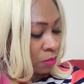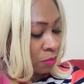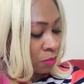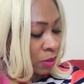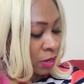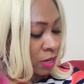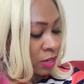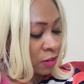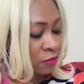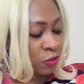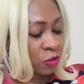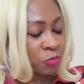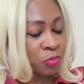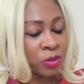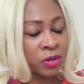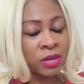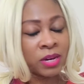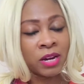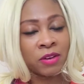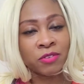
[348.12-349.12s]
But if you
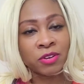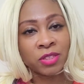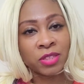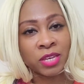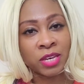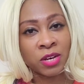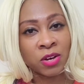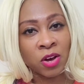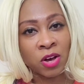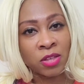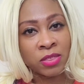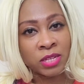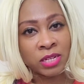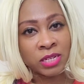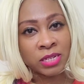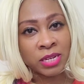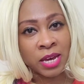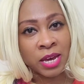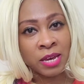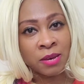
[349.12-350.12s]
put everything on the
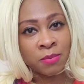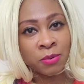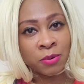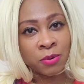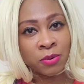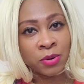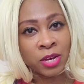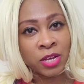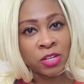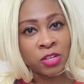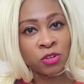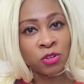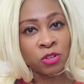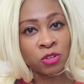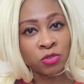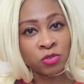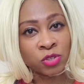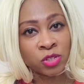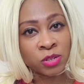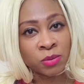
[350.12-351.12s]
table and you
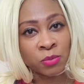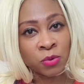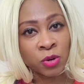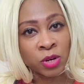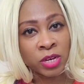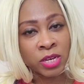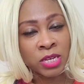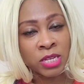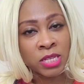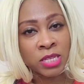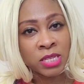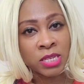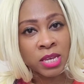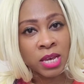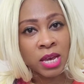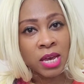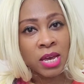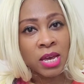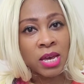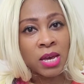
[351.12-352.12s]
lose someone,
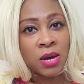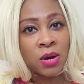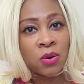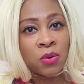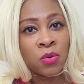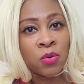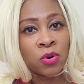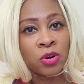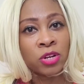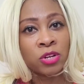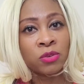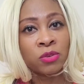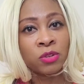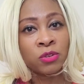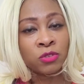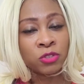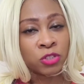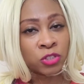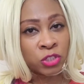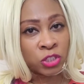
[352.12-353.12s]
or you
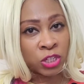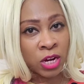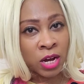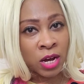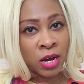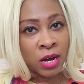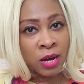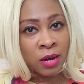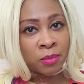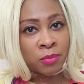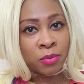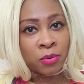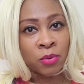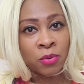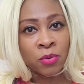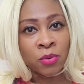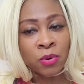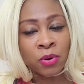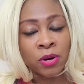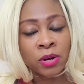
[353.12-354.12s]
lose your job,
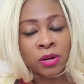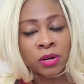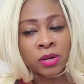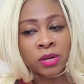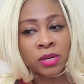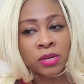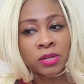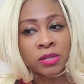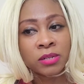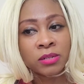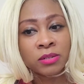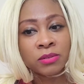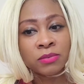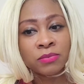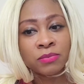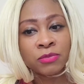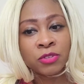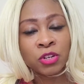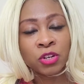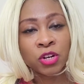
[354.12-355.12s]
or
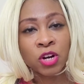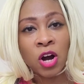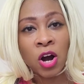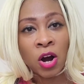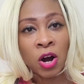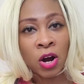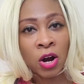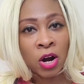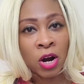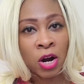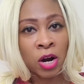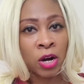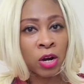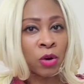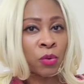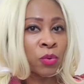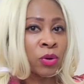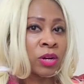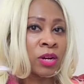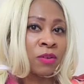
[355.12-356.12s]
your car,
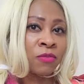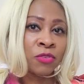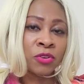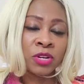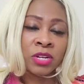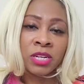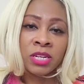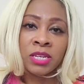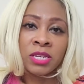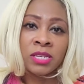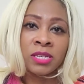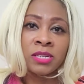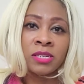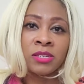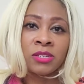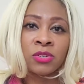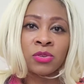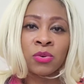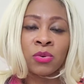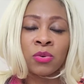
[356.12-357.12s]
or whatever it
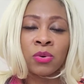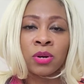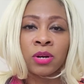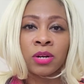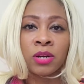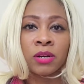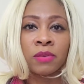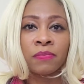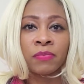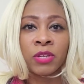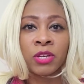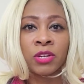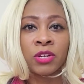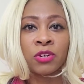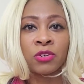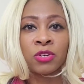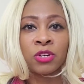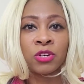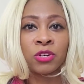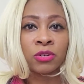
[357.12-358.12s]
is, or, you
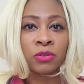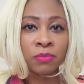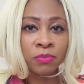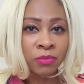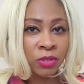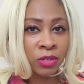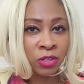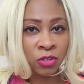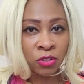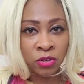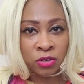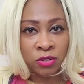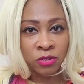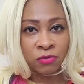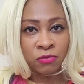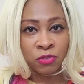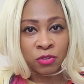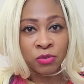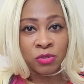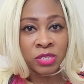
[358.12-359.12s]
know, your
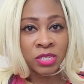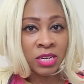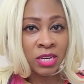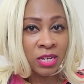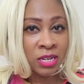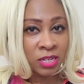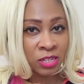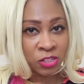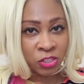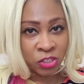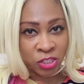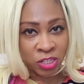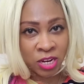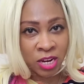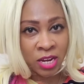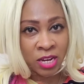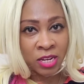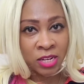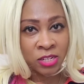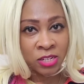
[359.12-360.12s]
routine has
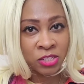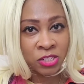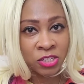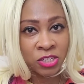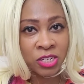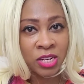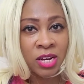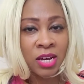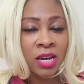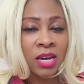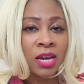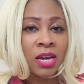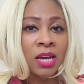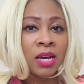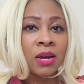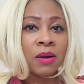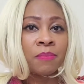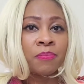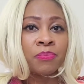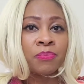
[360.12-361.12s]
changed,
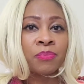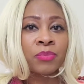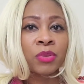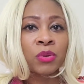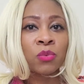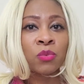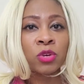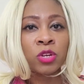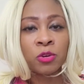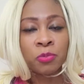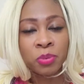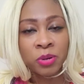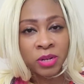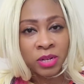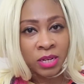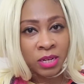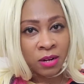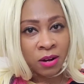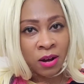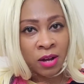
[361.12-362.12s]
when you're
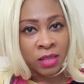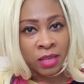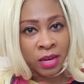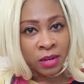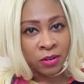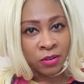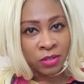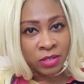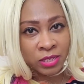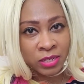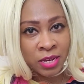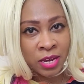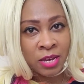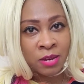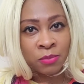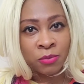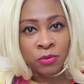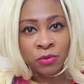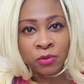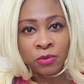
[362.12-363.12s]
putting it all out on the
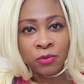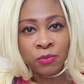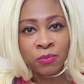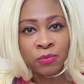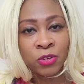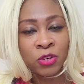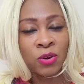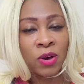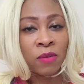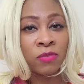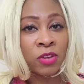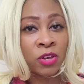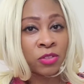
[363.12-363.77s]
table, you have